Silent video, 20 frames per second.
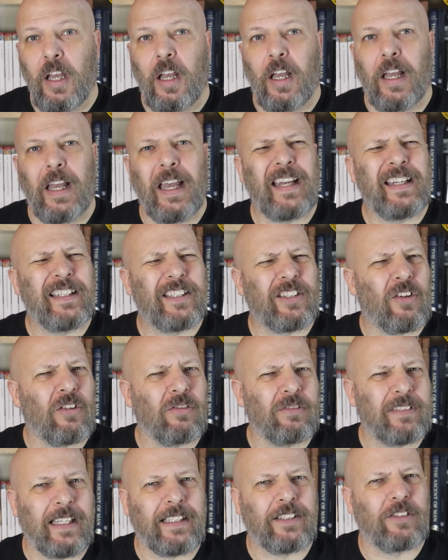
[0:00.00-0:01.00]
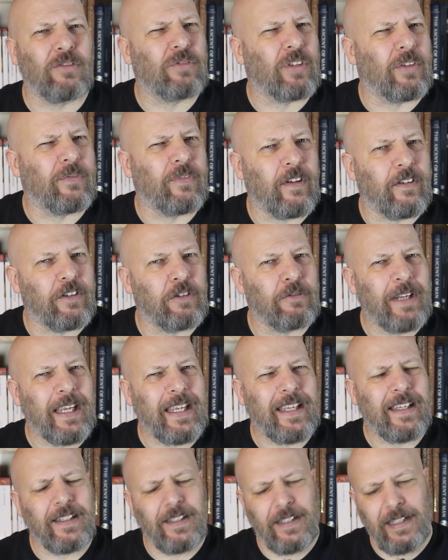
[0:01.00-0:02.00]
uh, and its context is also very
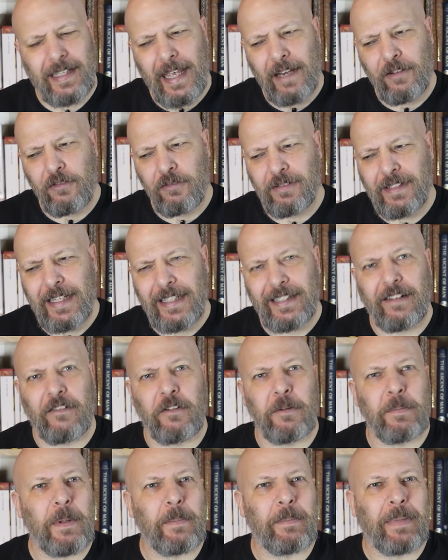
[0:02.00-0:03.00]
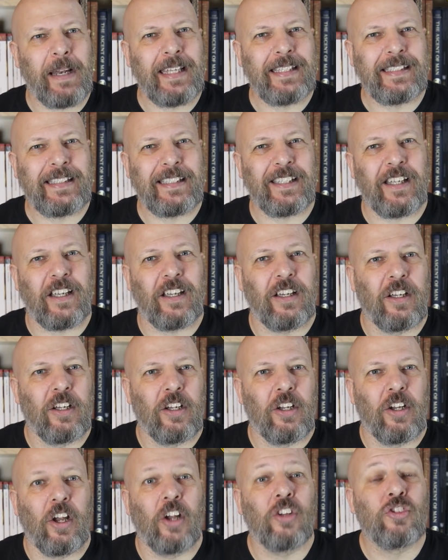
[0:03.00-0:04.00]
unique and cannot necessarily be placed as a,
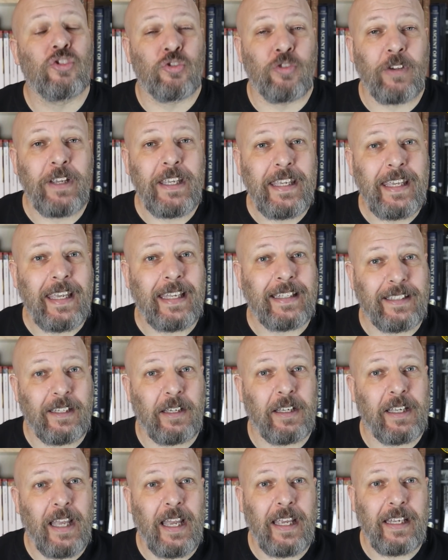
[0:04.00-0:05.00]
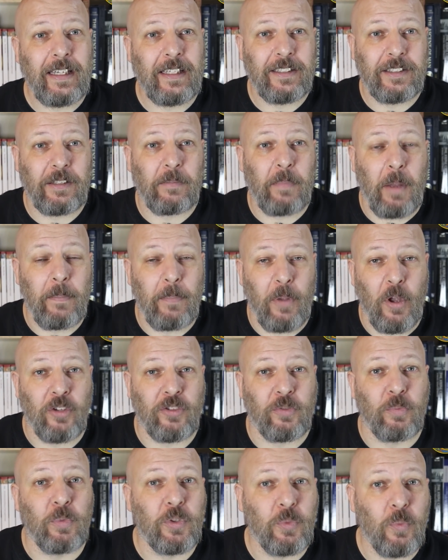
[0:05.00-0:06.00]
a trinket, again, as a, a
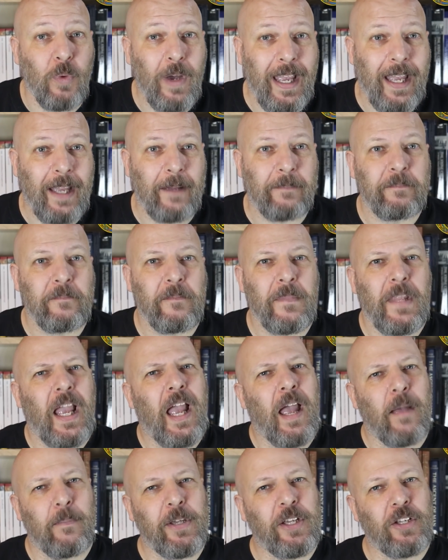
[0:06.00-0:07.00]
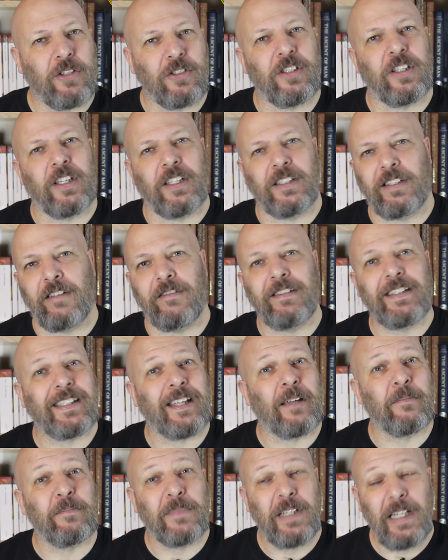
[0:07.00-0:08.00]
person would wear. And because of this, there is
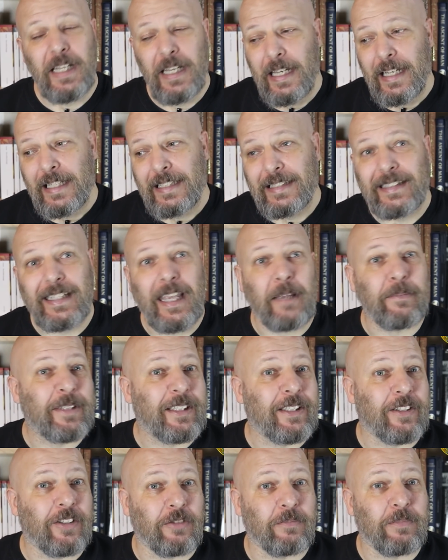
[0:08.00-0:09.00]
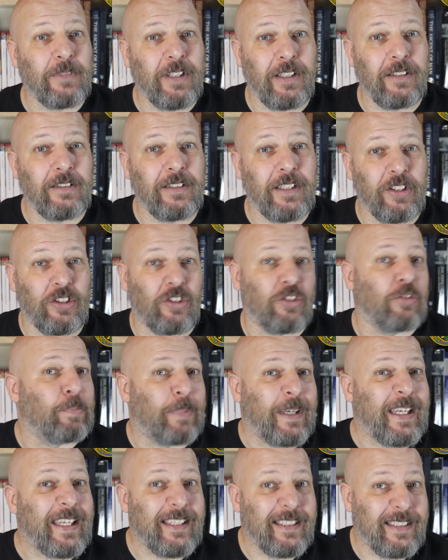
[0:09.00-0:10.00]
some scepticism that this should
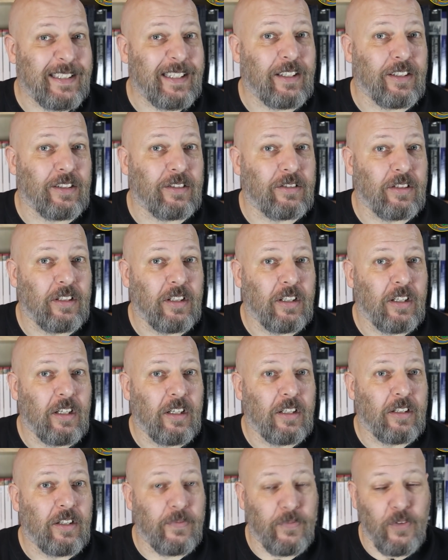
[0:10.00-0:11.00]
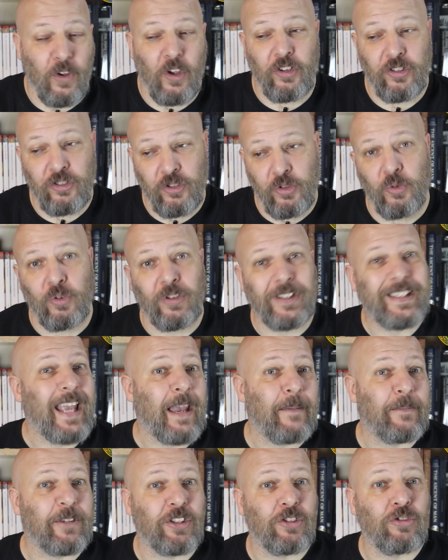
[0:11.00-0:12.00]
be considered the first Thor's
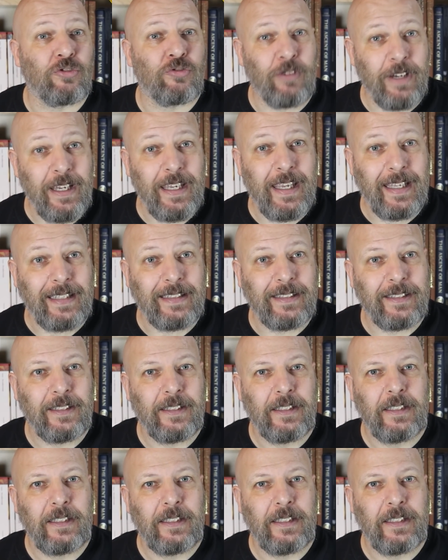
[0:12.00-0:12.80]
hammer's trinket.